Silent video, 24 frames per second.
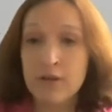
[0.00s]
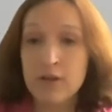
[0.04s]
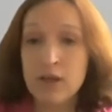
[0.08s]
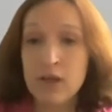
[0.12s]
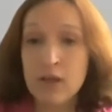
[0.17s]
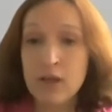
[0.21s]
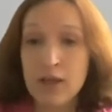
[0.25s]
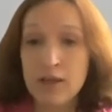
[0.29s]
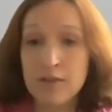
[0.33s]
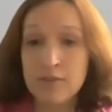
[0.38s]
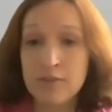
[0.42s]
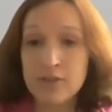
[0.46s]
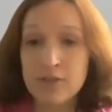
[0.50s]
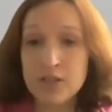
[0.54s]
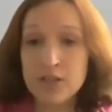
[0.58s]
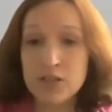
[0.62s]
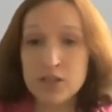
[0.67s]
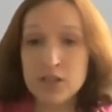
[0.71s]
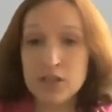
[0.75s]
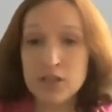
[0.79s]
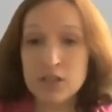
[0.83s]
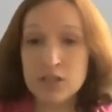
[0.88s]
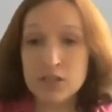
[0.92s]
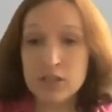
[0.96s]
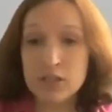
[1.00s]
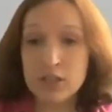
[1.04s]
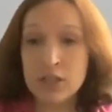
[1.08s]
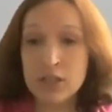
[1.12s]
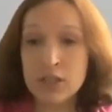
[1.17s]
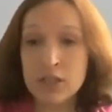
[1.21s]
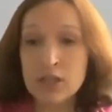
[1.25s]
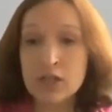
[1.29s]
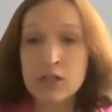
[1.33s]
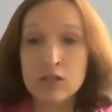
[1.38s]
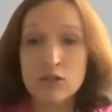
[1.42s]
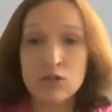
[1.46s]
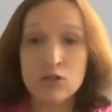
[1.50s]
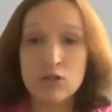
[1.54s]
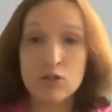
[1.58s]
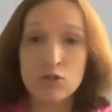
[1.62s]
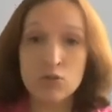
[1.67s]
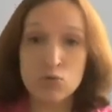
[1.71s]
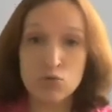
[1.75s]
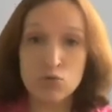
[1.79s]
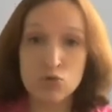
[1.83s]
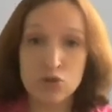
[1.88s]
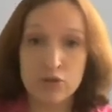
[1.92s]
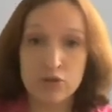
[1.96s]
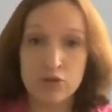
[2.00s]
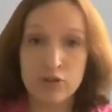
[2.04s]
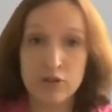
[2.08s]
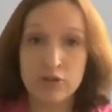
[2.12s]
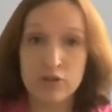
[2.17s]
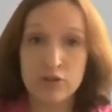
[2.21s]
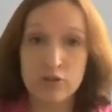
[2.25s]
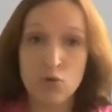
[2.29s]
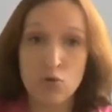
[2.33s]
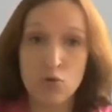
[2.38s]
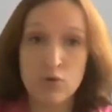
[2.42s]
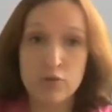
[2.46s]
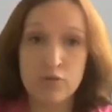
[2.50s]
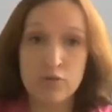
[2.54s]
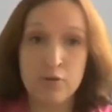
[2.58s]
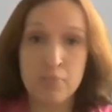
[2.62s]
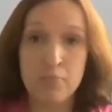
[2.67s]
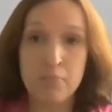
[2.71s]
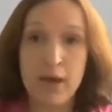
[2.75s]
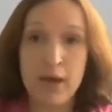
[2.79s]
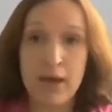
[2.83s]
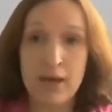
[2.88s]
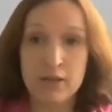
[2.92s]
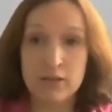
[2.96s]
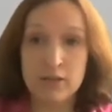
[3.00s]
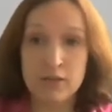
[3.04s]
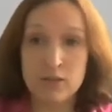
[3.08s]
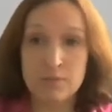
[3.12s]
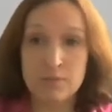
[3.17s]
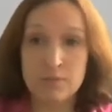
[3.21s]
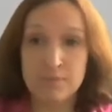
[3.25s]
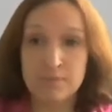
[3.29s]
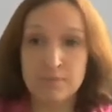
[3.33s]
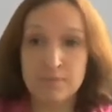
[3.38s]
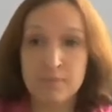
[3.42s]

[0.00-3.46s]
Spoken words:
And this is the conclusion that the author makes.